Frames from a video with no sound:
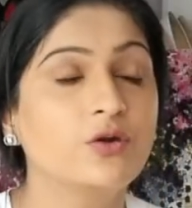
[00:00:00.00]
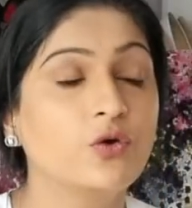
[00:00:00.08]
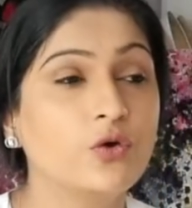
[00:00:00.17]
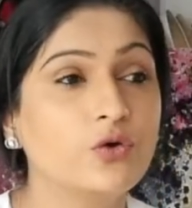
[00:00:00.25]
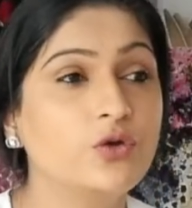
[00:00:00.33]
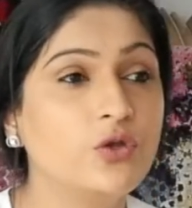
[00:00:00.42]

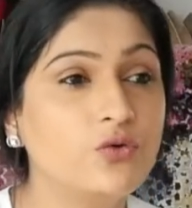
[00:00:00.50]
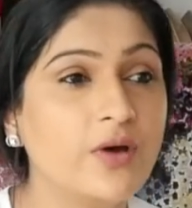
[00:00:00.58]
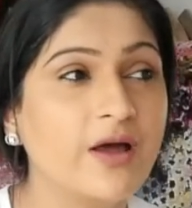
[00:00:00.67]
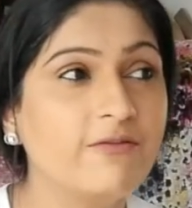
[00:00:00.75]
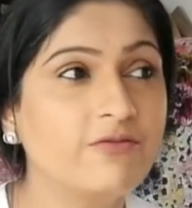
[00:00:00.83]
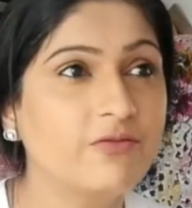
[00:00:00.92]
Or do you
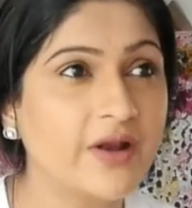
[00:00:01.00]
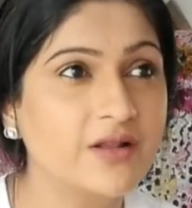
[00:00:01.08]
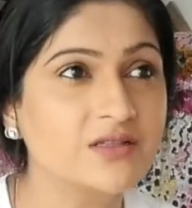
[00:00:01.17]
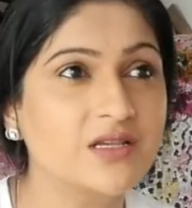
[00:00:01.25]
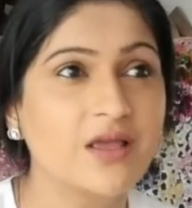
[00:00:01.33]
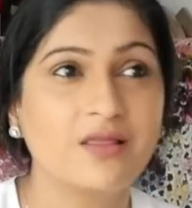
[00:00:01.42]
have
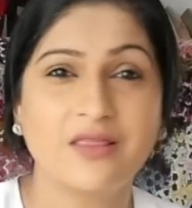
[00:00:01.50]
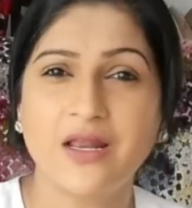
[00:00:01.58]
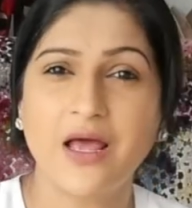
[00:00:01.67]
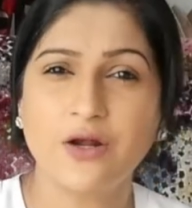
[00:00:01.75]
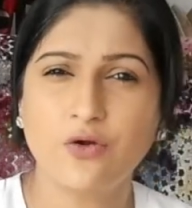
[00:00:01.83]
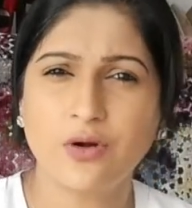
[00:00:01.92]
friends that
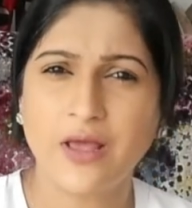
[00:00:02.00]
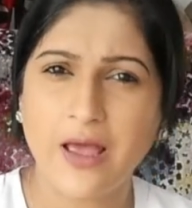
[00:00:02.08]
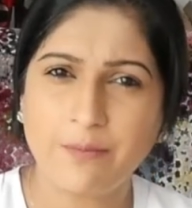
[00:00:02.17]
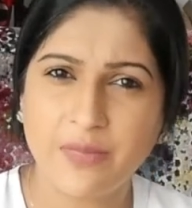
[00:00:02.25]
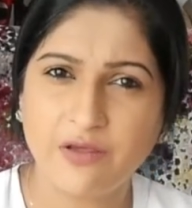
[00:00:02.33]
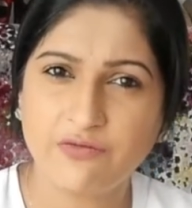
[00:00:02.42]
are not
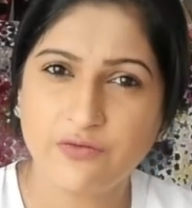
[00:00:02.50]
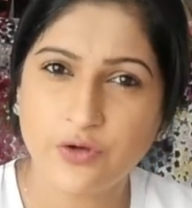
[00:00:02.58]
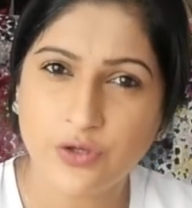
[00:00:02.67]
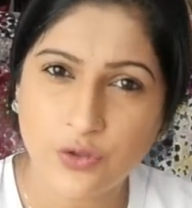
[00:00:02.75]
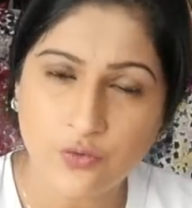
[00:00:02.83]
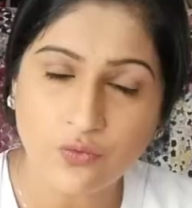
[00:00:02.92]
happy for
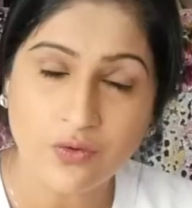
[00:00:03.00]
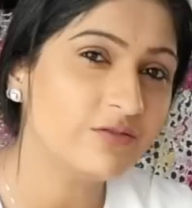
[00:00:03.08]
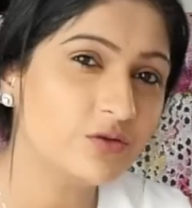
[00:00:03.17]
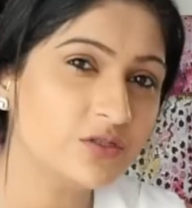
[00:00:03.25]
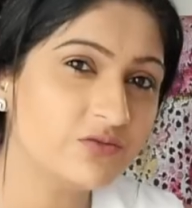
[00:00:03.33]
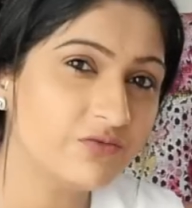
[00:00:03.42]
you?
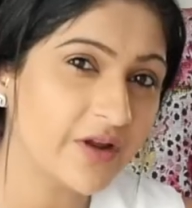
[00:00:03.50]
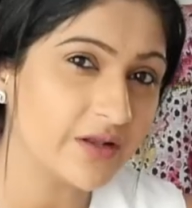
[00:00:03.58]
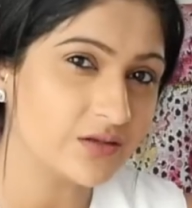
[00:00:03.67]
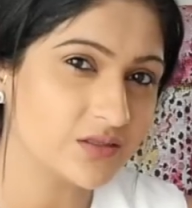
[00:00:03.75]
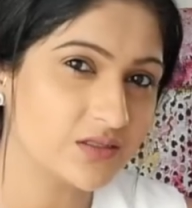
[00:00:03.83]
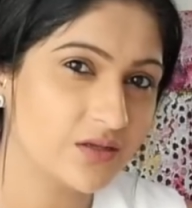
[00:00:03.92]
Those
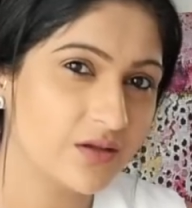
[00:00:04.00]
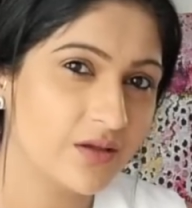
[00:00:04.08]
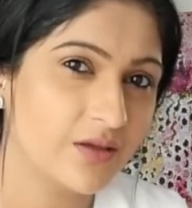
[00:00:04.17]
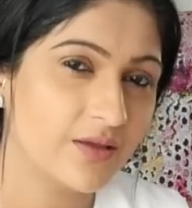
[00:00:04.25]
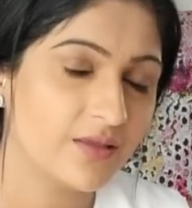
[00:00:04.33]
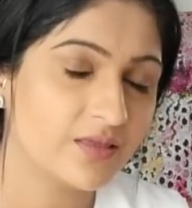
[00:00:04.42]
friends
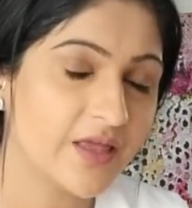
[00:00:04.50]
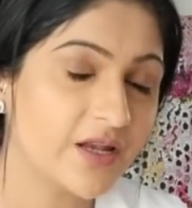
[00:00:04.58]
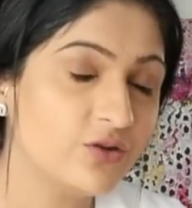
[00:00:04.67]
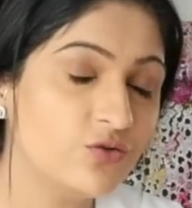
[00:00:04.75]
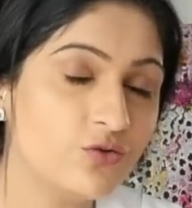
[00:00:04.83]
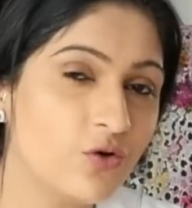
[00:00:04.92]

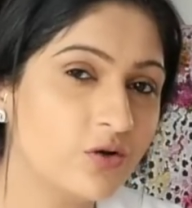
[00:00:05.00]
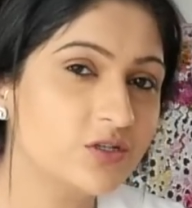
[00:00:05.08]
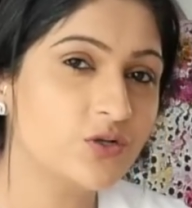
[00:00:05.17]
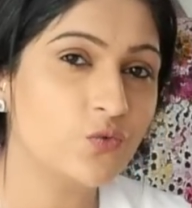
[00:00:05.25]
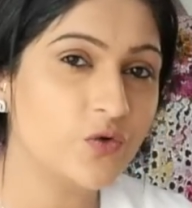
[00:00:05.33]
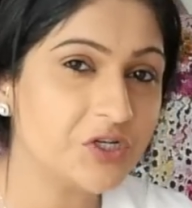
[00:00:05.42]
that do
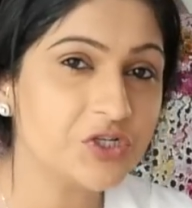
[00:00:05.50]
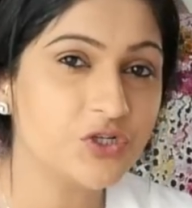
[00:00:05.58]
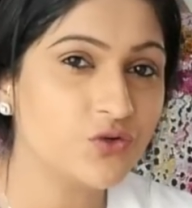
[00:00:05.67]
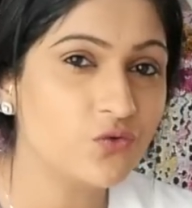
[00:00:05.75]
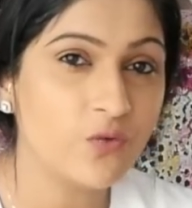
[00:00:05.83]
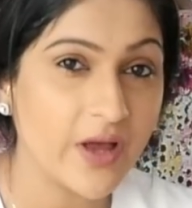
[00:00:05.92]
not wish
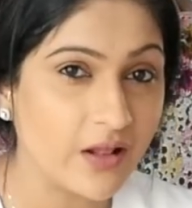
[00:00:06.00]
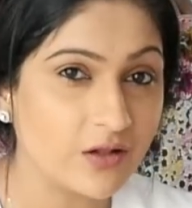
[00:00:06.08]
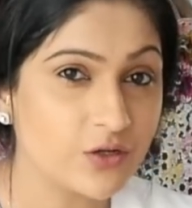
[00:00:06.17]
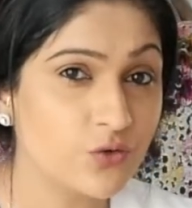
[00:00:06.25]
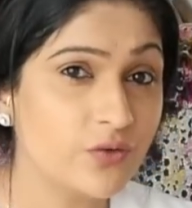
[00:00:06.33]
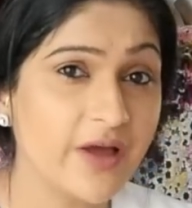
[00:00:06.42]
you
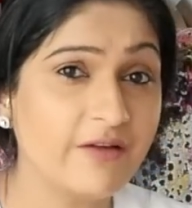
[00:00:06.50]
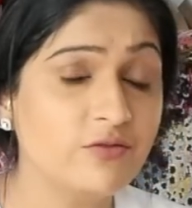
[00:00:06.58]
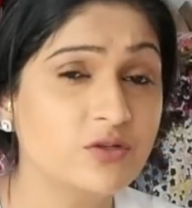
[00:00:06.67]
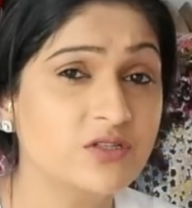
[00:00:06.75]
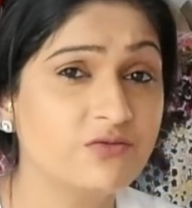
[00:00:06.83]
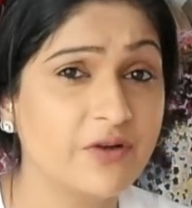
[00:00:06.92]
well? Do you have
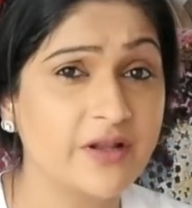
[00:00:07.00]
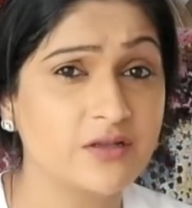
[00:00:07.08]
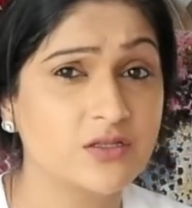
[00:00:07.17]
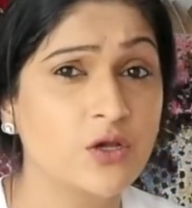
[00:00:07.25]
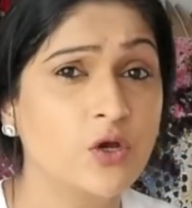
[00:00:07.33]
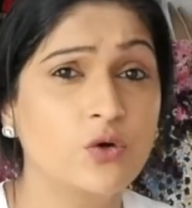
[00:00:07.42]
those
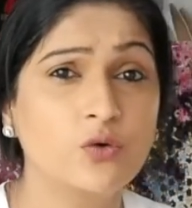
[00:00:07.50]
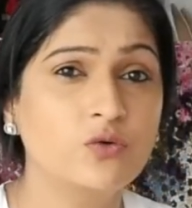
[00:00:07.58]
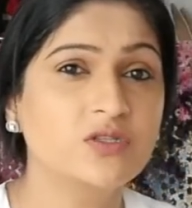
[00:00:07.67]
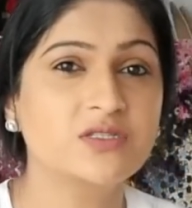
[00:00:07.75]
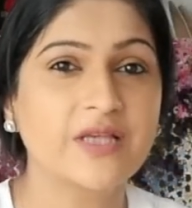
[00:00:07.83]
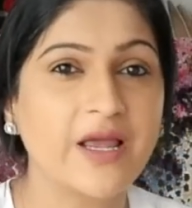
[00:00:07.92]
friends who
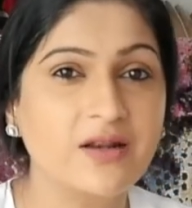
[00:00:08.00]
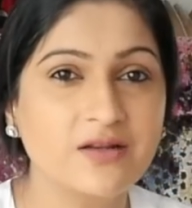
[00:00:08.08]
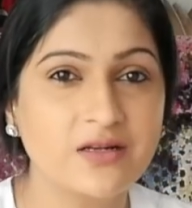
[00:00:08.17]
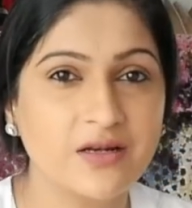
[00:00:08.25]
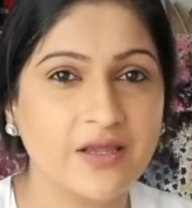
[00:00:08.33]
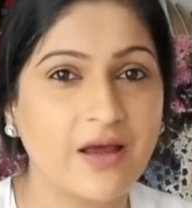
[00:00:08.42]

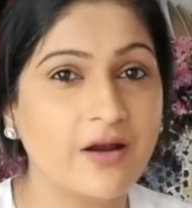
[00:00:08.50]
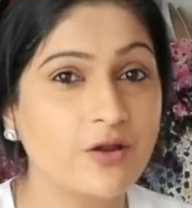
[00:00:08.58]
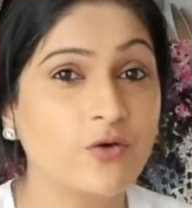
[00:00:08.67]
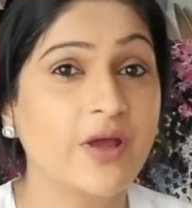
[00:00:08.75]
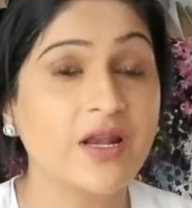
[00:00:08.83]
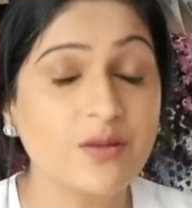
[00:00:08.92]
silently are
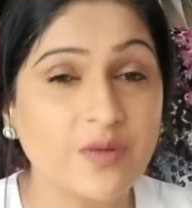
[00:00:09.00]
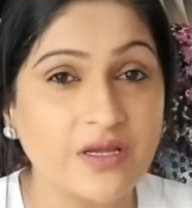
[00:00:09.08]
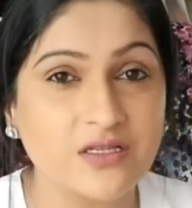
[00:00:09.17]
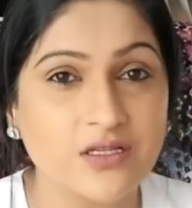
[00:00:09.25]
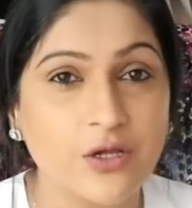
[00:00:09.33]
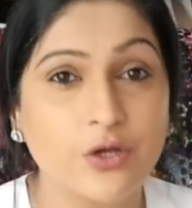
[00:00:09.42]
your
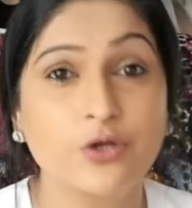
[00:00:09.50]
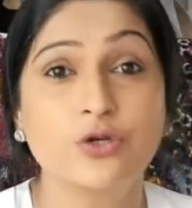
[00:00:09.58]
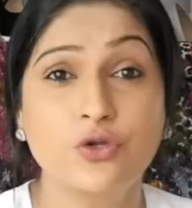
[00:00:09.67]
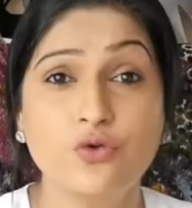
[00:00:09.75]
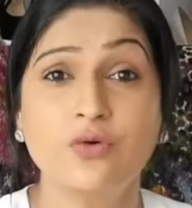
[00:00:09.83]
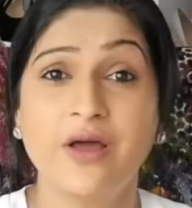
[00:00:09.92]
enemies?
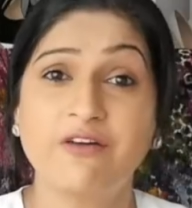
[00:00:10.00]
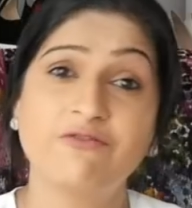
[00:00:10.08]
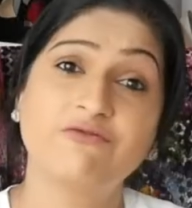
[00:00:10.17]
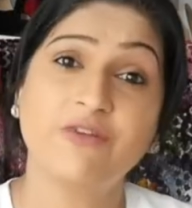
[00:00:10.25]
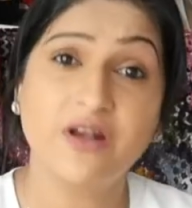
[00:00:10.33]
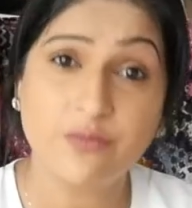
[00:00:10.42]
Do you have
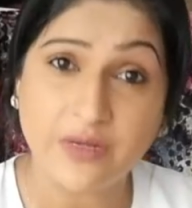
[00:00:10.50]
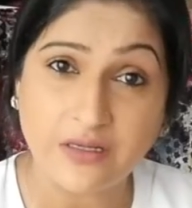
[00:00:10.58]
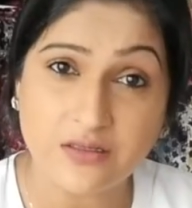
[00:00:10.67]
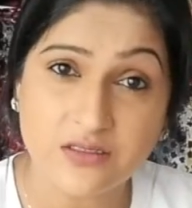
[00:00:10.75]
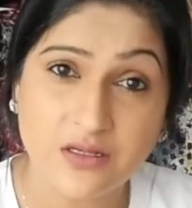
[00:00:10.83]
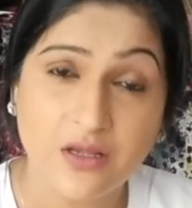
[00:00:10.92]

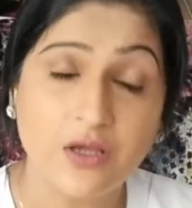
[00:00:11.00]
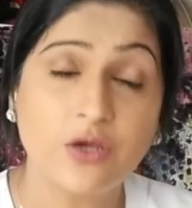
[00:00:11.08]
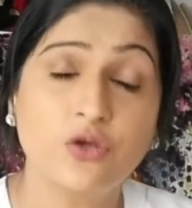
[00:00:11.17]
frenemies?